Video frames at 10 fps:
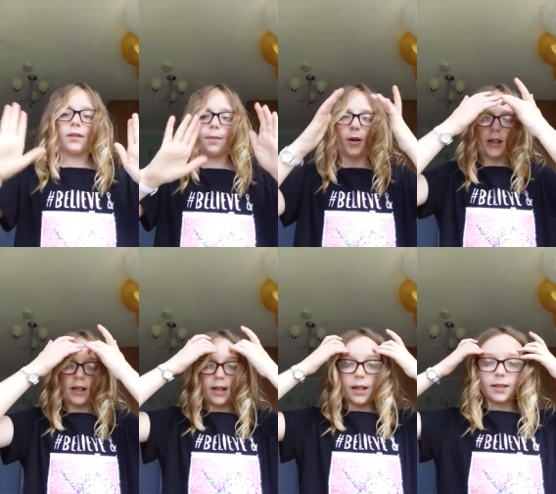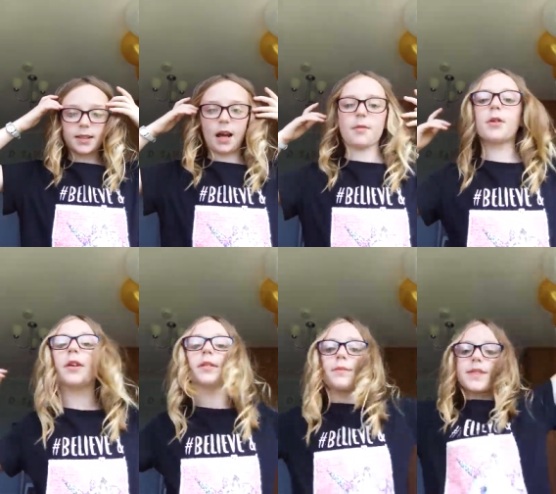everybody, and today I'm
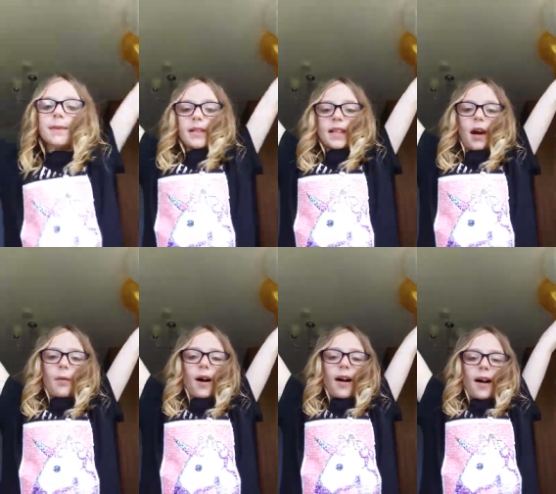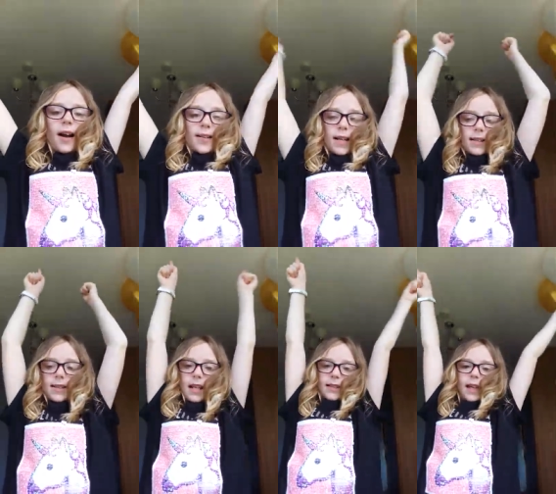doing some summer DIYs.
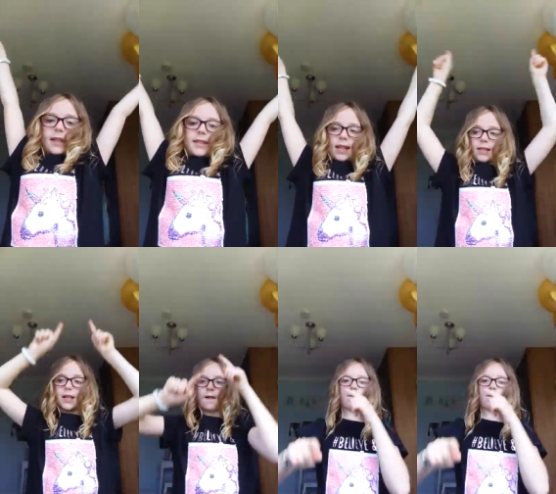So let's get into this.